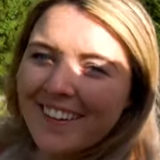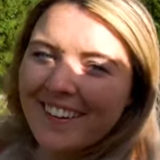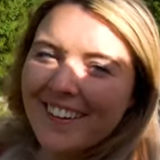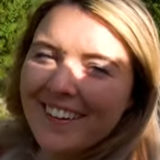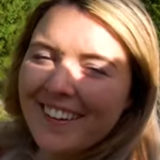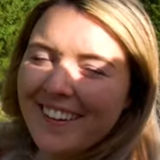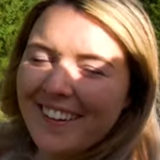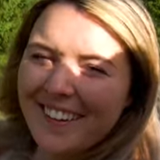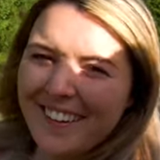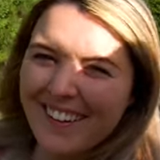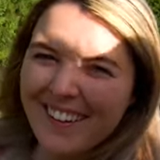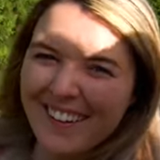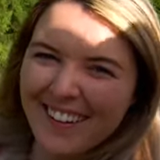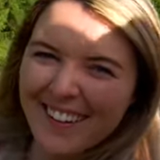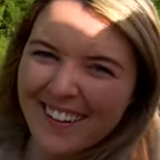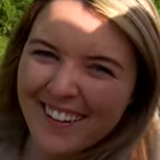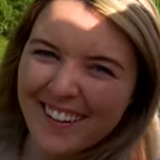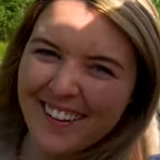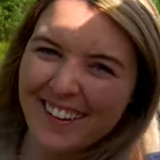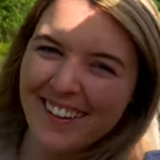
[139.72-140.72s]

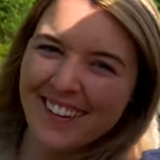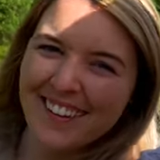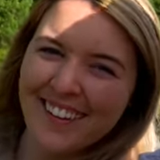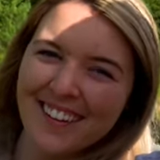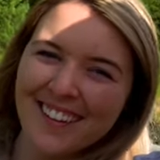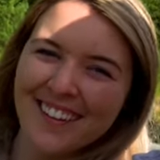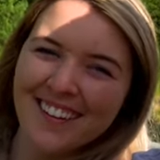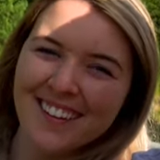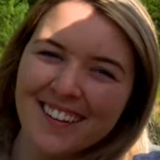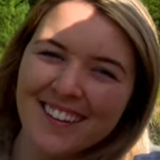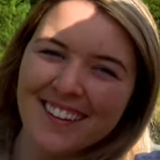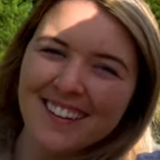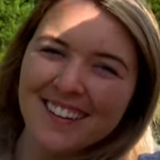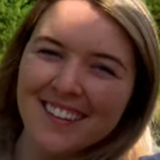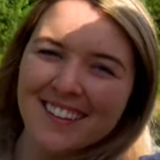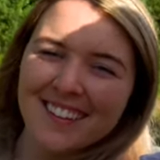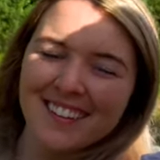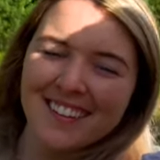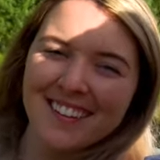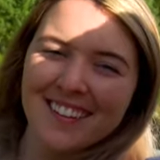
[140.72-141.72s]

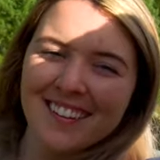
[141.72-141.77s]
This person isn't speaking.